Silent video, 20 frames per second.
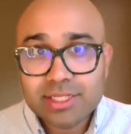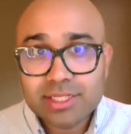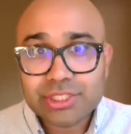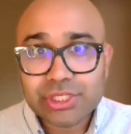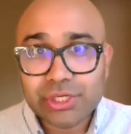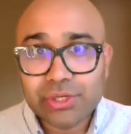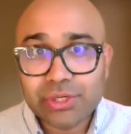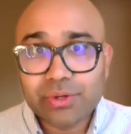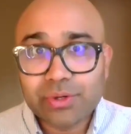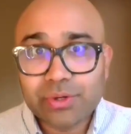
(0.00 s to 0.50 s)

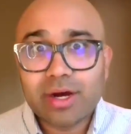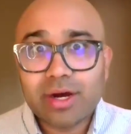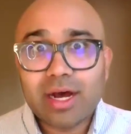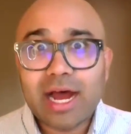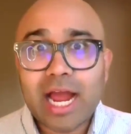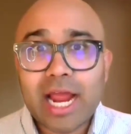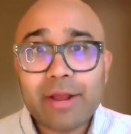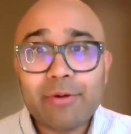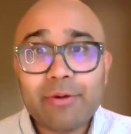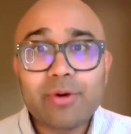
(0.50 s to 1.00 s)
So
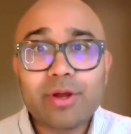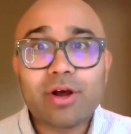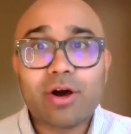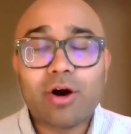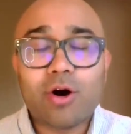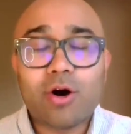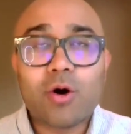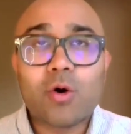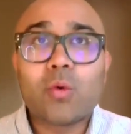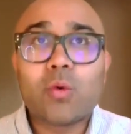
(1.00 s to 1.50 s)
I would
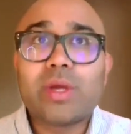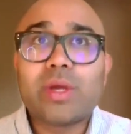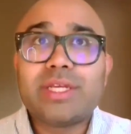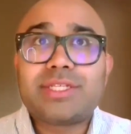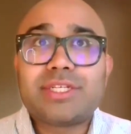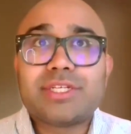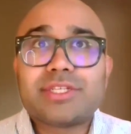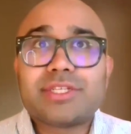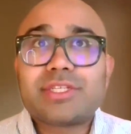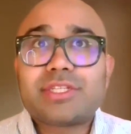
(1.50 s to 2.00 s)

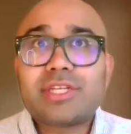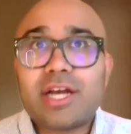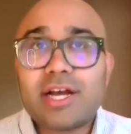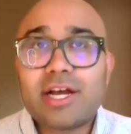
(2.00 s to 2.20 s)
always just